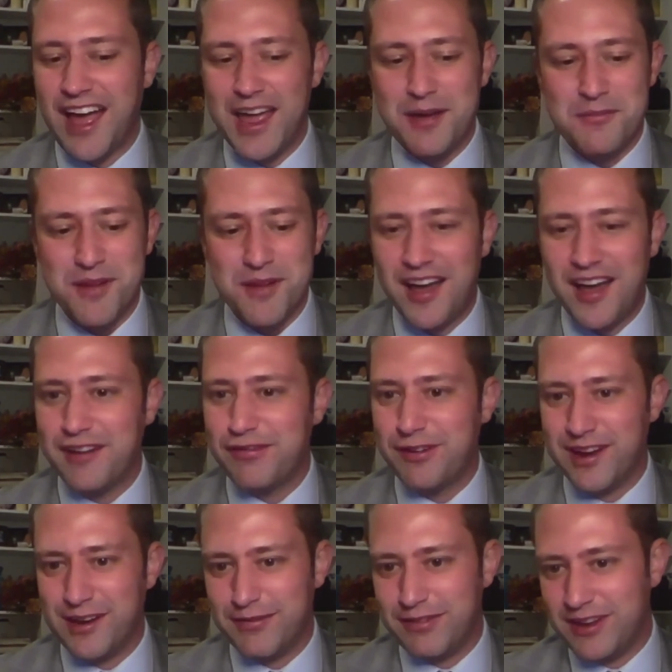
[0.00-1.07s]
I am not
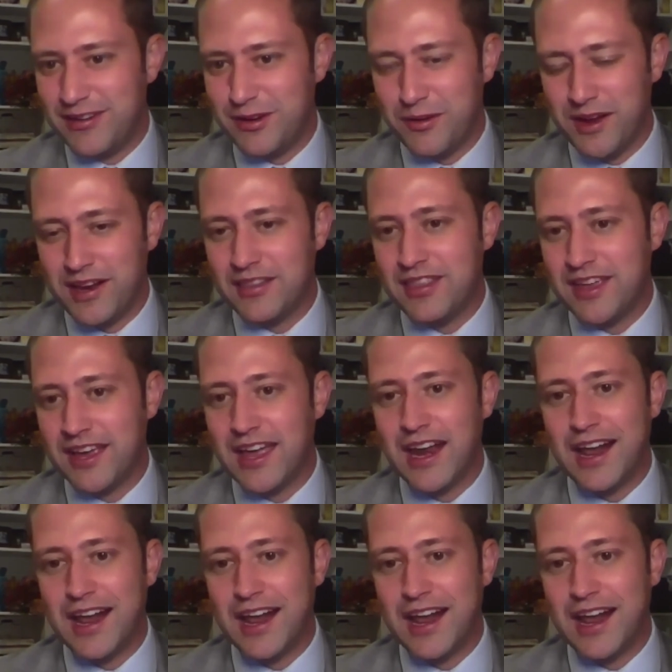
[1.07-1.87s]
afraid to veto anything,